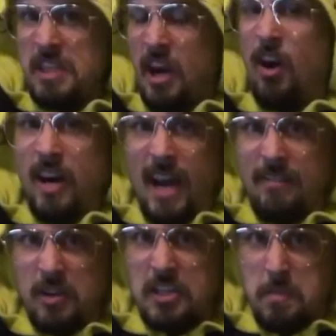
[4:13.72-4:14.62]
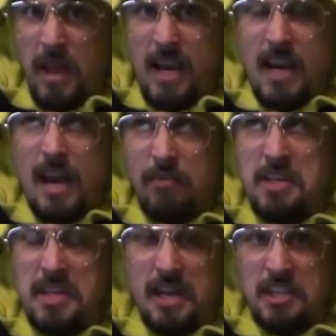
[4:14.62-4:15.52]
it. You don't have to explain
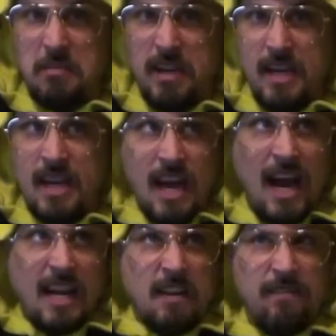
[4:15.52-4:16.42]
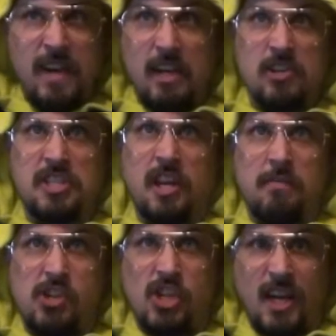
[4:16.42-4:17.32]
everything to me. I could figure
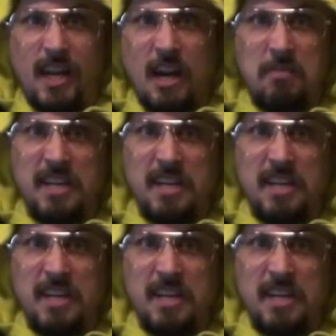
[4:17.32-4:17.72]
some shit out